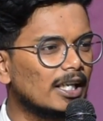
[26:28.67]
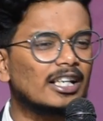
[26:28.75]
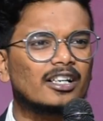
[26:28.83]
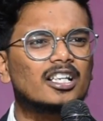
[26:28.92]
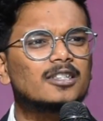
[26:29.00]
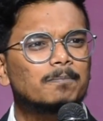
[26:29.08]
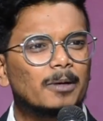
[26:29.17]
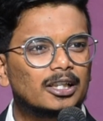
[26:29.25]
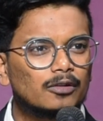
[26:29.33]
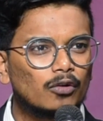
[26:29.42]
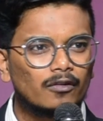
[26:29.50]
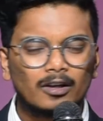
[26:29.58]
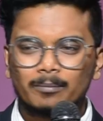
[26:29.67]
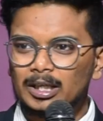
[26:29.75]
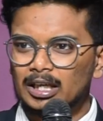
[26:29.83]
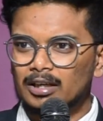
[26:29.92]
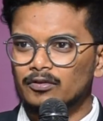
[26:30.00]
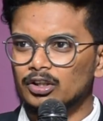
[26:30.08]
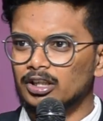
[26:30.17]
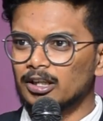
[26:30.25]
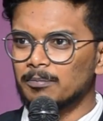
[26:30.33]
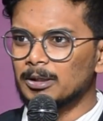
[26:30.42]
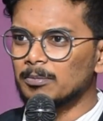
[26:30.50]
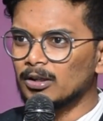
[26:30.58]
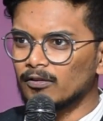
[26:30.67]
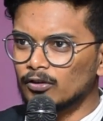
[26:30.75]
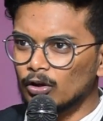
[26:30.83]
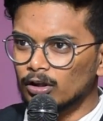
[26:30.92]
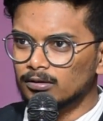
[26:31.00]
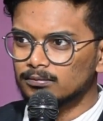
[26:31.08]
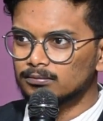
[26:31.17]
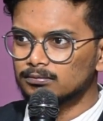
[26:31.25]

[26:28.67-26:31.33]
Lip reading: Irrespective of our behavior, dear people of God,